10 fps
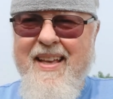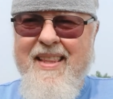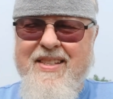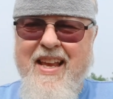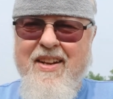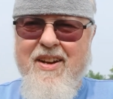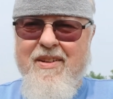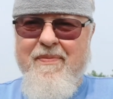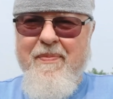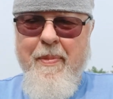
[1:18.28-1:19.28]

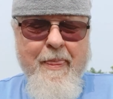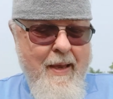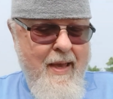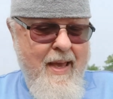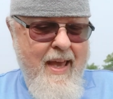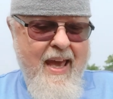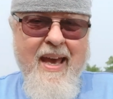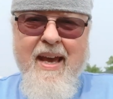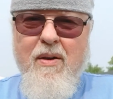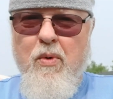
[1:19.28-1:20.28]
sender?
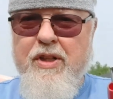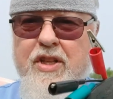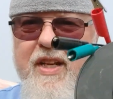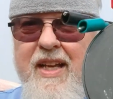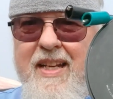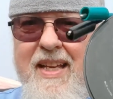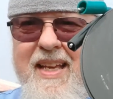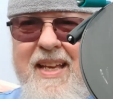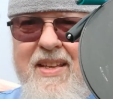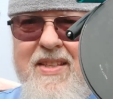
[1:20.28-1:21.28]
And what you need
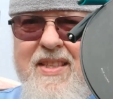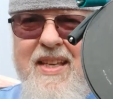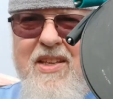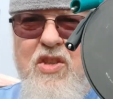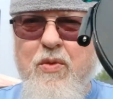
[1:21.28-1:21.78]
is this,